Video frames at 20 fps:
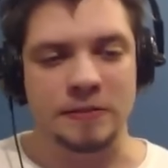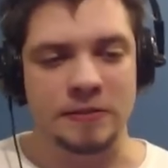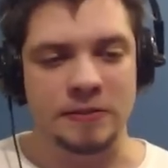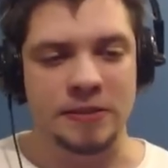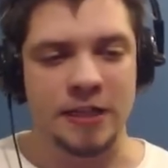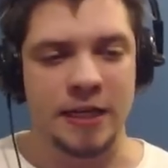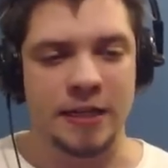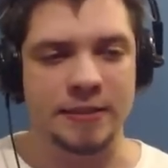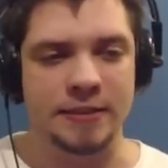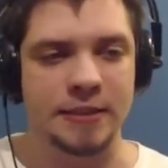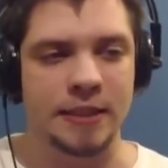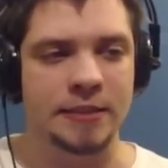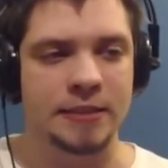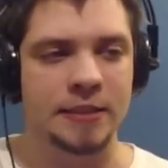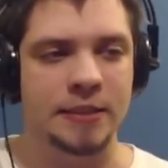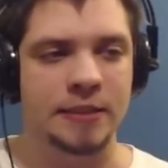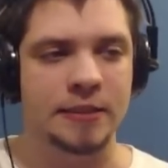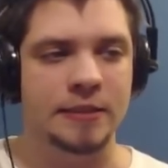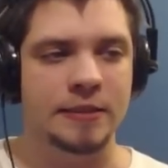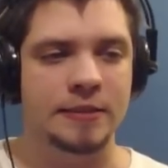That's
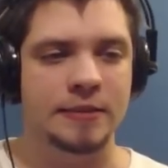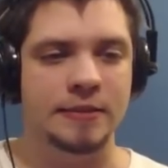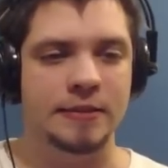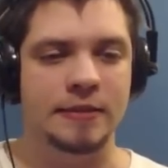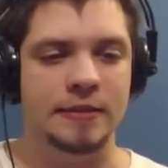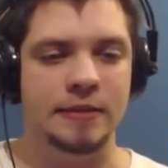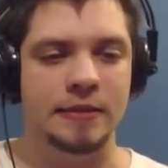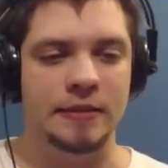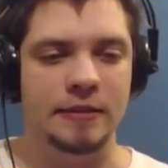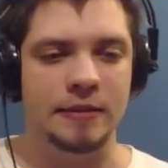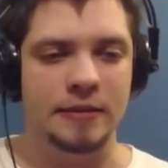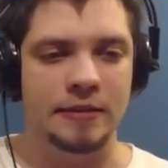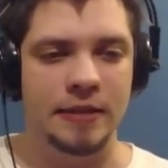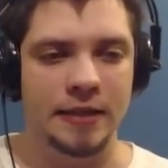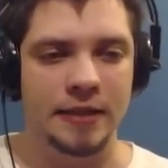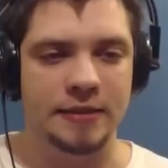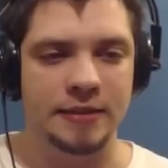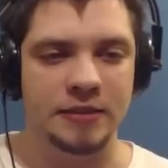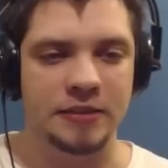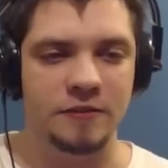it.
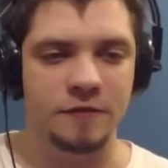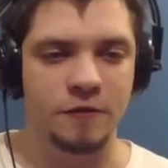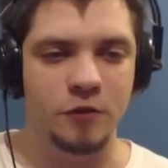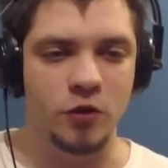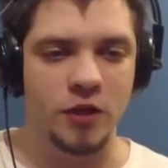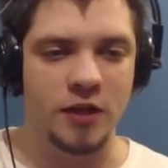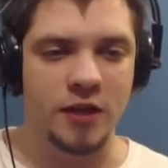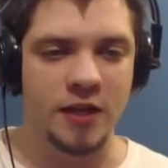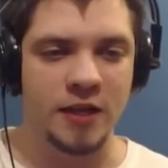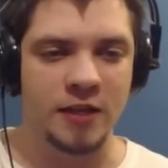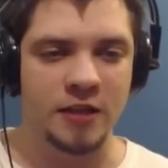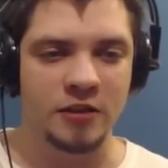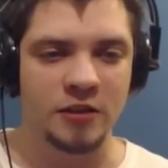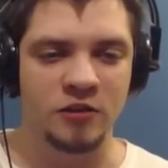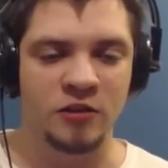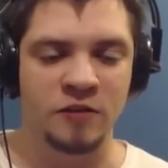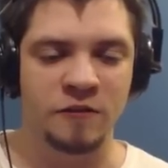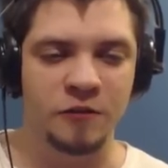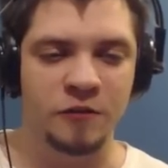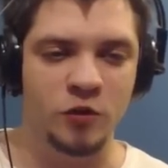That is the
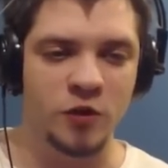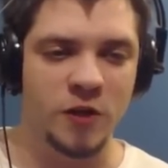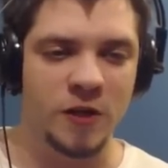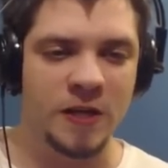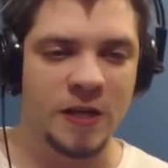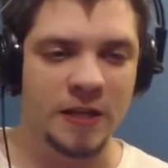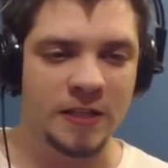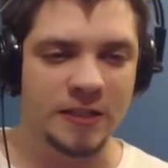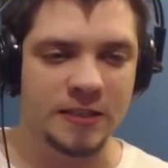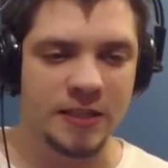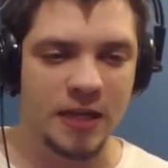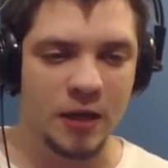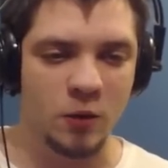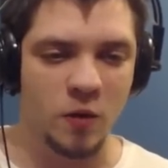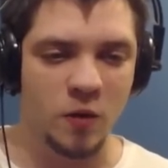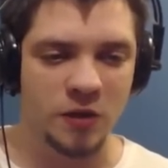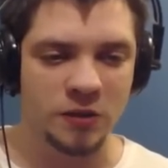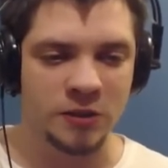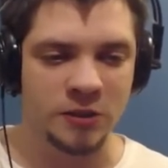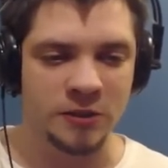Fury kill that I
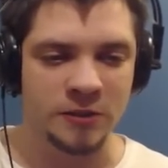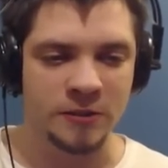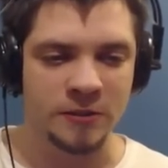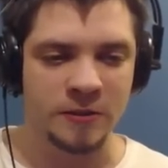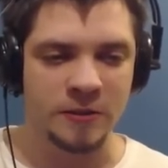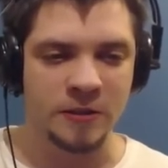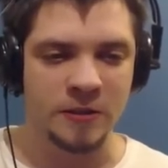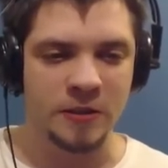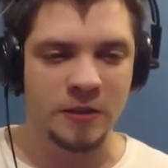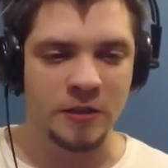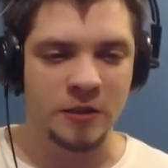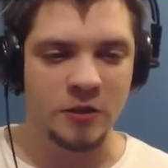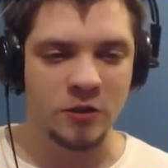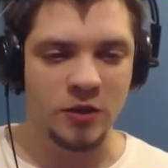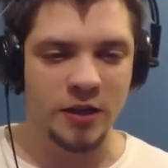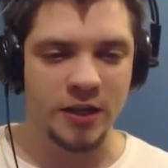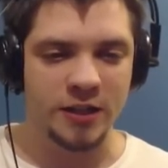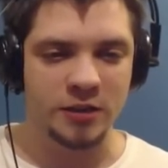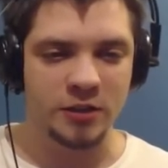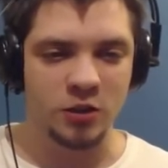want.
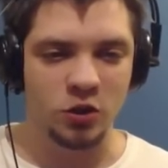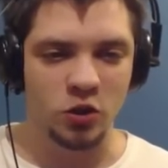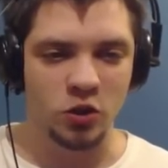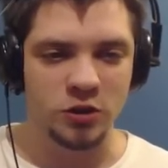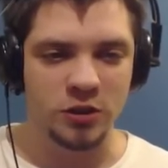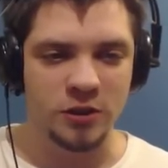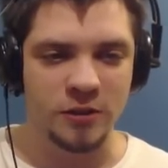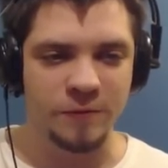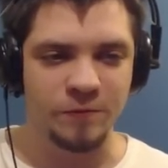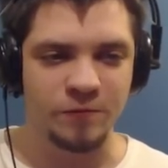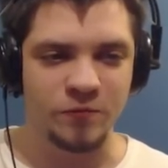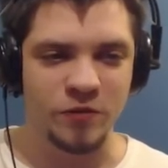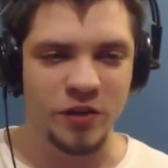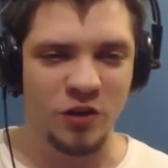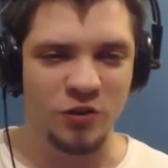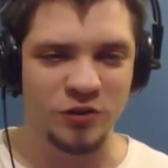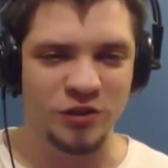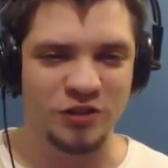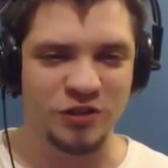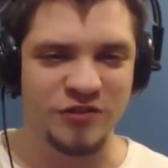Collect loot.
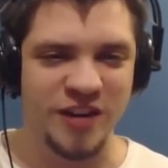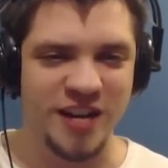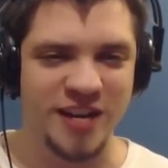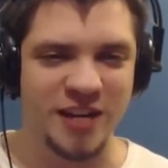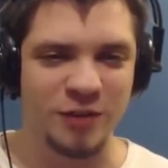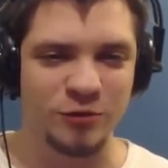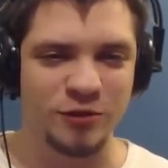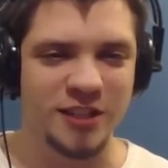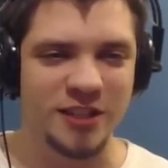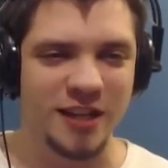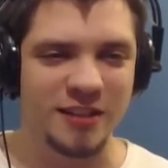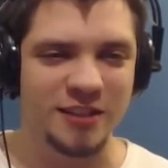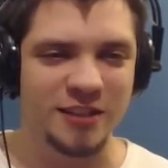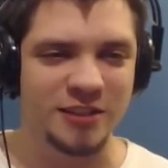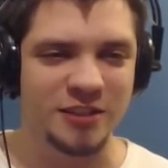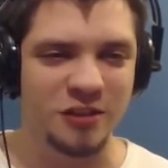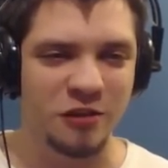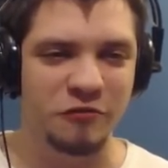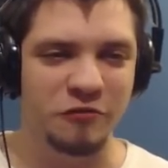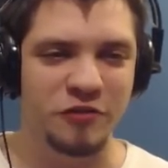Oh, the rain outside is
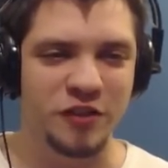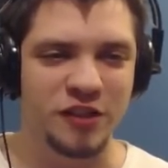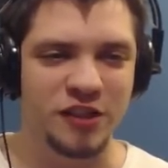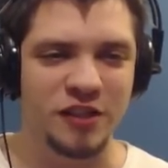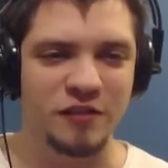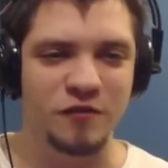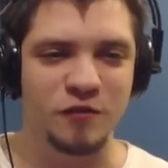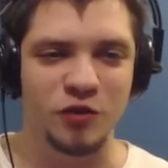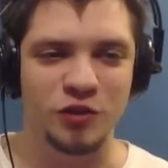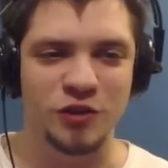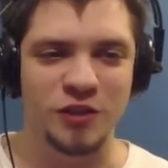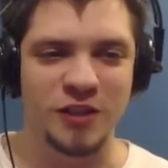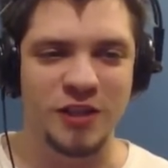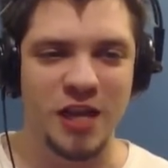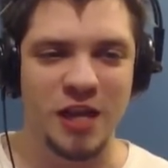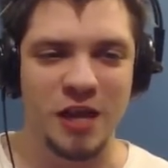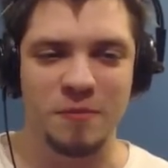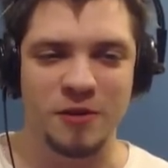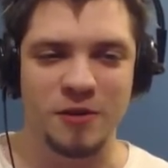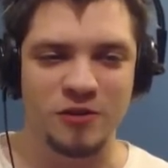so fitting for the
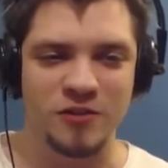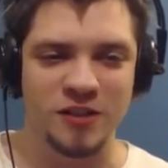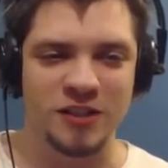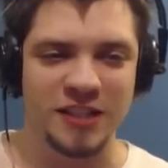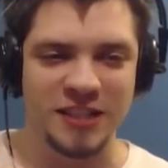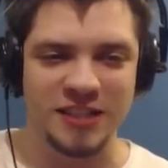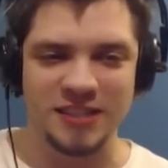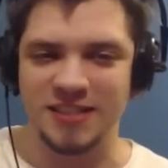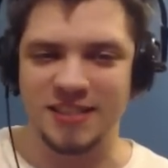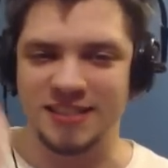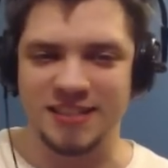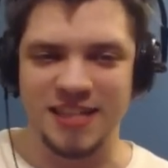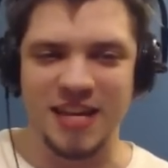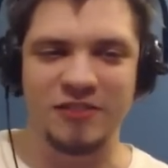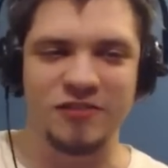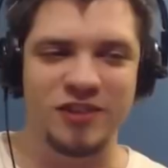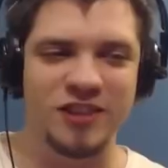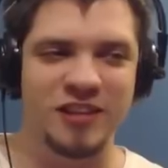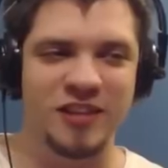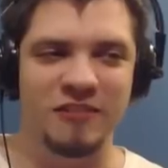game currently. Just
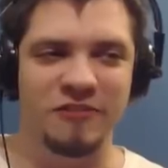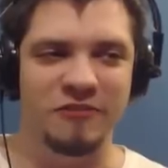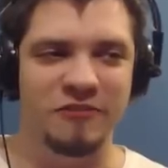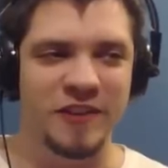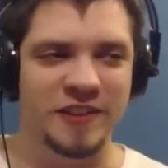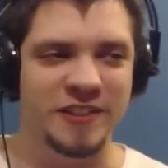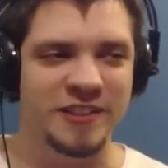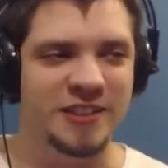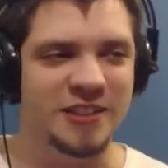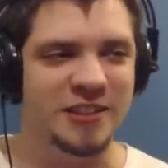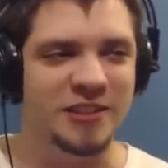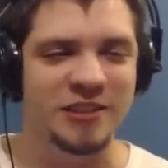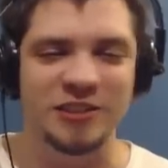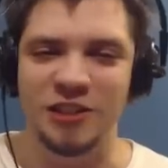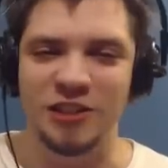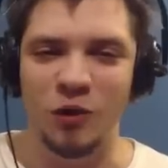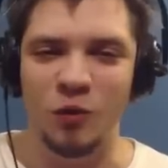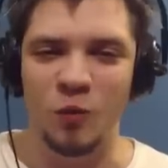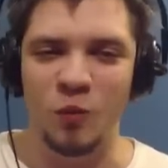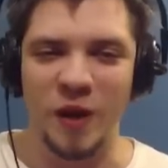everything fits
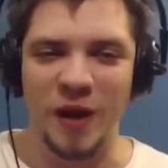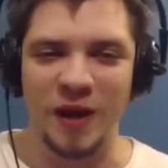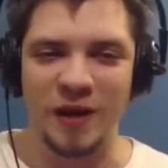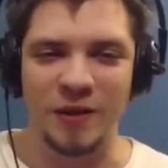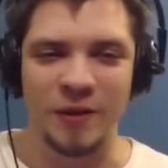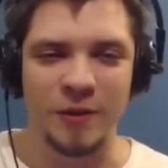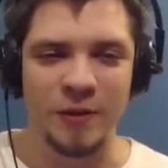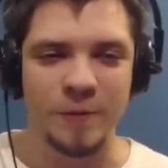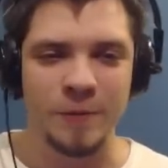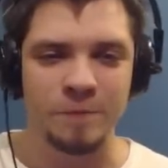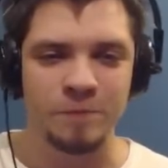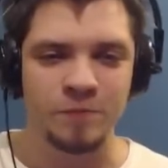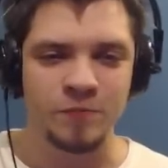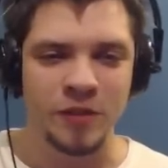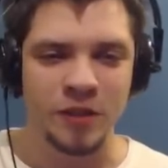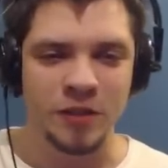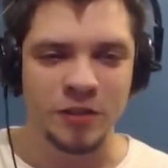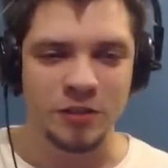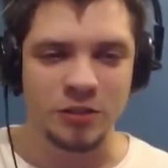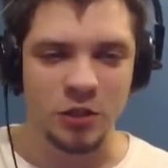so well.
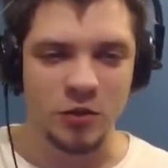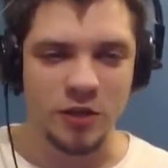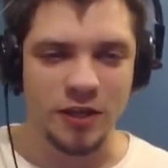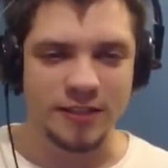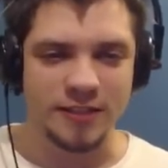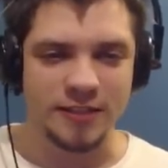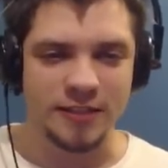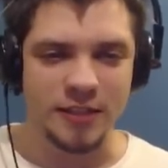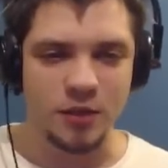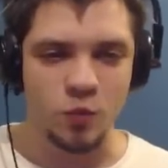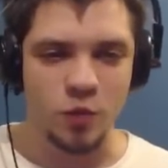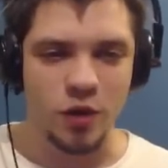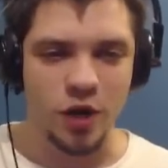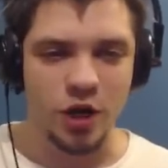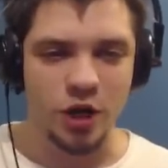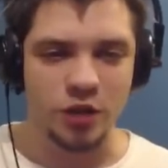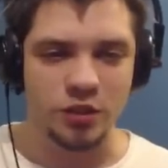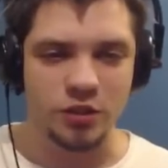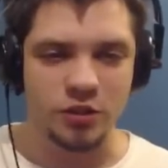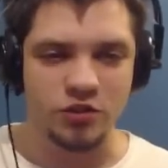So let's see,
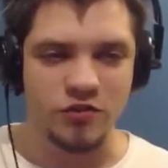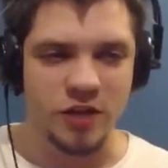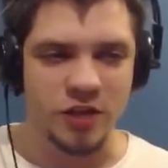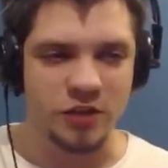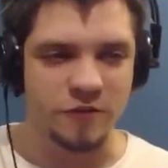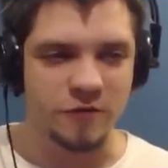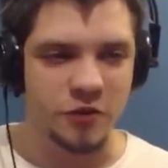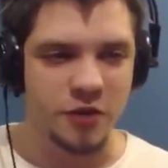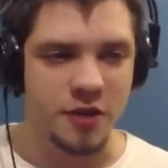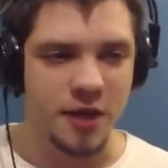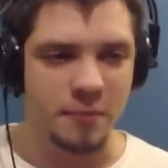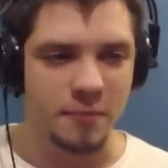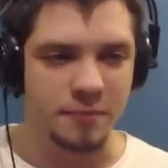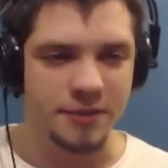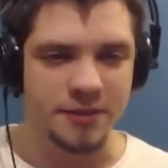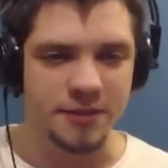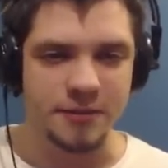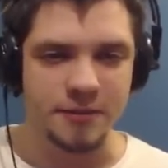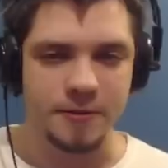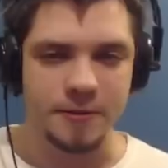where are the transfer
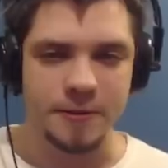camps?